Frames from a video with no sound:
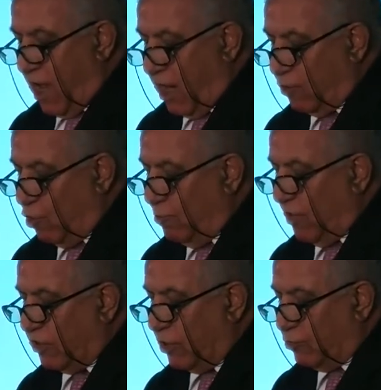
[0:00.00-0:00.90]
and
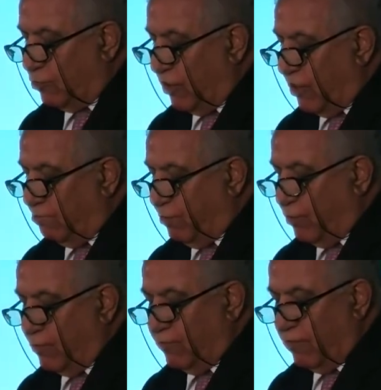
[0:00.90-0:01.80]
committed to
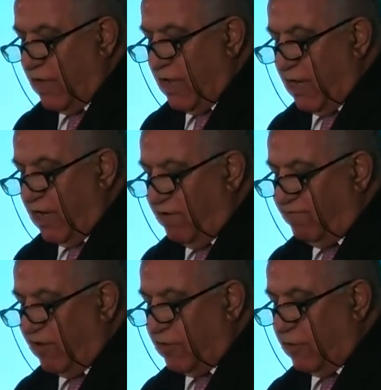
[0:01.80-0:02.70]
improve
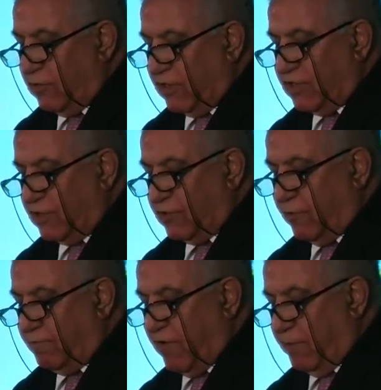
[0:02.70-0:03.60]
living conditions
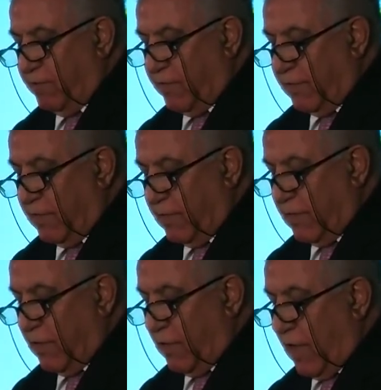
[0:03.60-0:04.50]
of people
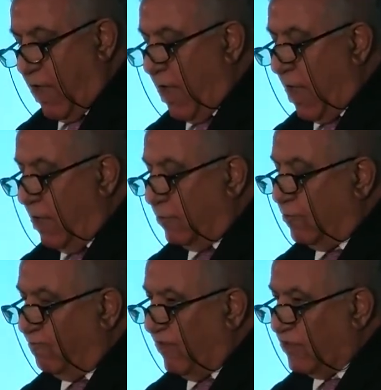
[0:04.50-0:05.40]

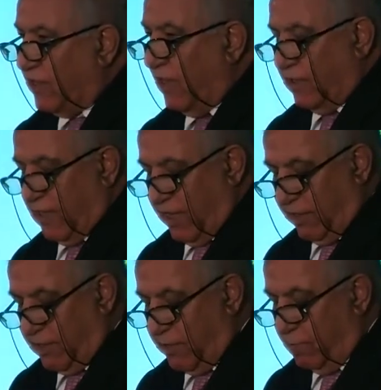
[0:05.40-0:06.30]
to
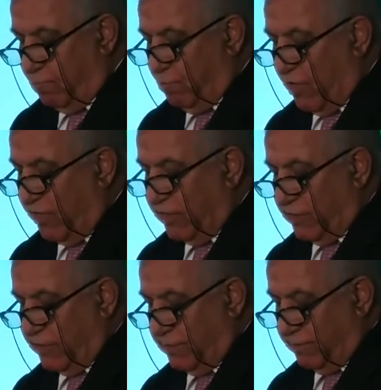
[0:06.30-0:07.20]
facilitate
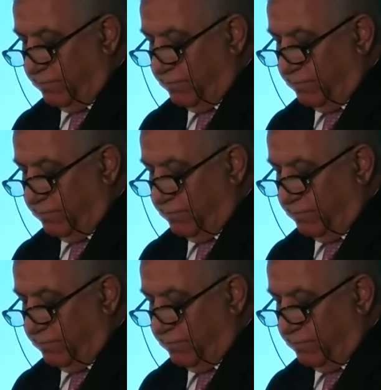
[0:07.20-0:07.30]
peace.